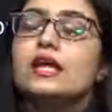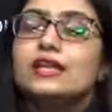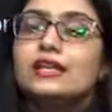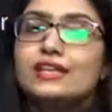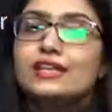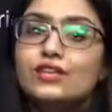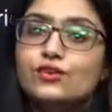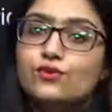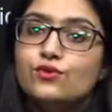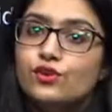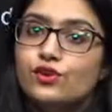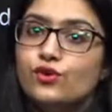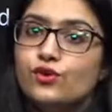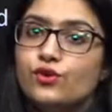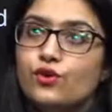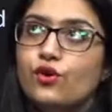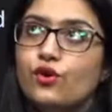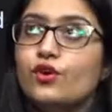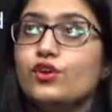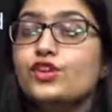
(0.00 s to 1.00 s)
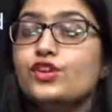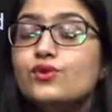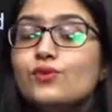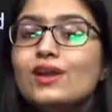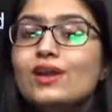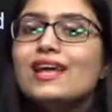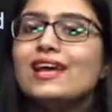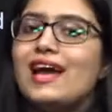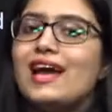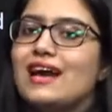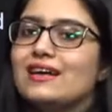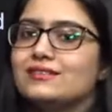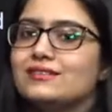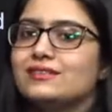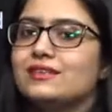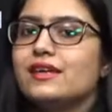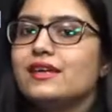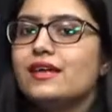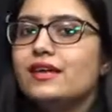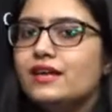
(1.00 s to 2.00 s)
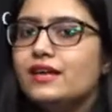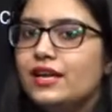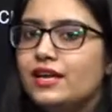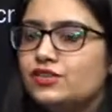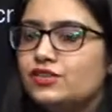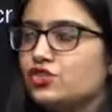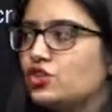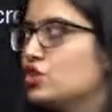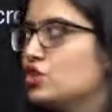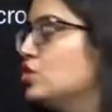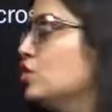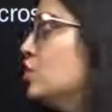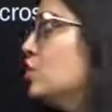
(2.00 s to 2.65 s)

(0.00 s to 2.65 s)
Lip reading: nucleic acid in nature.